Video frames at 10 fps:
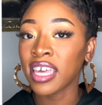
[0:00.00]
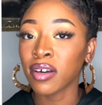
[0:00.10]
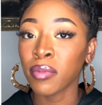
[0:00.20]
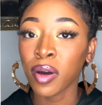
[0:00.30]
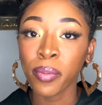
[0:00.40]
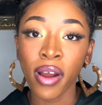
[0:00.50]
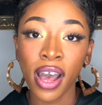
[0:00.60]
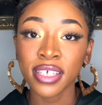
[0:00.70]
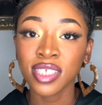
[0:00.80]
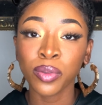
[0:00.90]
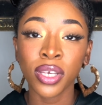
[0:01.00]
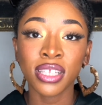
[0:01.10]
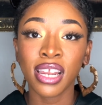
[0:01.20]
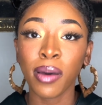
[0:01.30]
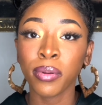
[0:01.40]
am a prize tweet
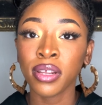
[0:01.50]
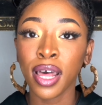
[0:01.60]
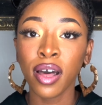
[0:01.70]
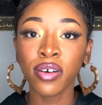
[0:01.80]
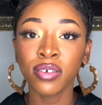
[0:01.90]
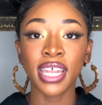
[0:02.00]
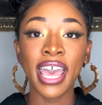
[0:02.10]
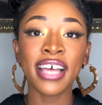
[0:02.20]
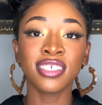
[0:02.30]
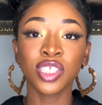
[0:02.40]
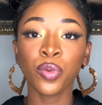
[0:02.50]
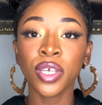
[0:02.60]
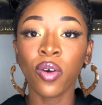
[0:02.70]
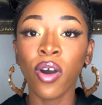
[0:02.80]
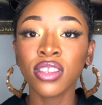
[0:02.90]
that I put out. It has the
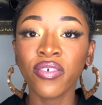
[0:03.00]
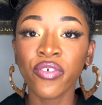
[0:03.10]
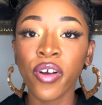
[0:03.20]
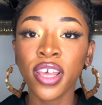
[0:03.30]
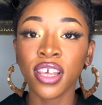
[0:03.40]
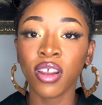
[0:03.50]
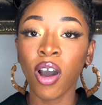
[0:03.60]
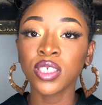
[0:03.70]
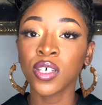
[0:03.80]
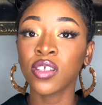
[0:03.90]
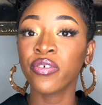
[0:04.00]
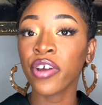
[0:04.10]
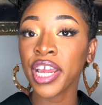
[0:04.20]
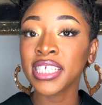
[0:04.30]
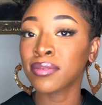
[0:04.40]
tweet on the front and also the
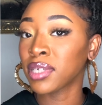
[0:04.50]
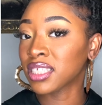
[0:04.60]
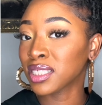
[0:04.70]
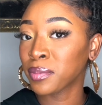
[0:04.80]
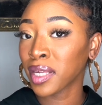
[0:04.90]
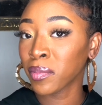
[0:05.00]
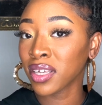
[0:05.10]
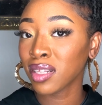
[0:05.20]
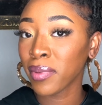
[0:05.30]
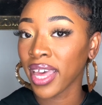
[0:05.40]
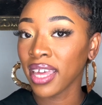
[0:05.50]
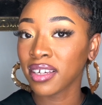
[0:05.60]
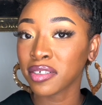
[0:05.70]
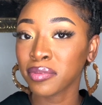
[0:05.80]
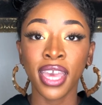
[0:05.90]
phrase, and it says pick me in the back.
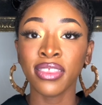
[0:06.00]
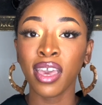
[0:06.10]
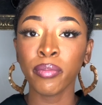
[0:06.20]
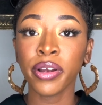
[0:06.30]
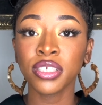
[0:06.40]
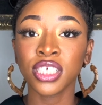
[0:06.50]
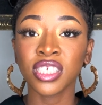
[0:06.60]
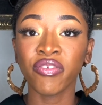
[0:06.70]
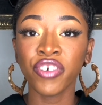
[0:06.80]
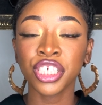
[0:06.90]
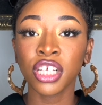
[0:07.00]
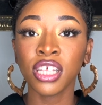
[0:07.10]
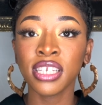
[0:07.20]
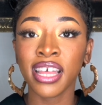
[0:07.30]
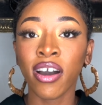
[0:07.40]
And that merch is
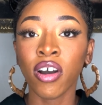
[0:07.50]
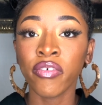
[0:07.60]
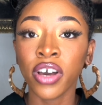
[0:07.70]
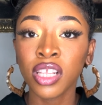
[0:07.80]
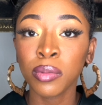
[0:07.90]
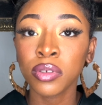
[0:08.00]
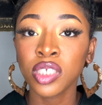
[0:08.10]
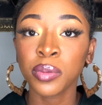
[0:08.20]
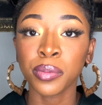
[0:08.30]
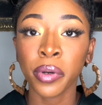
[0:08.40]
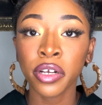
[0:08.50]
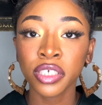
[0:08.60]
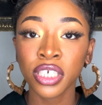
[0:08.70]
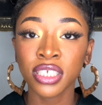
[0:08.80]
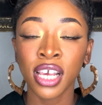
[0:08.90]
officially now available to be
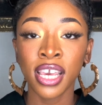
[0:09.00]
purchased.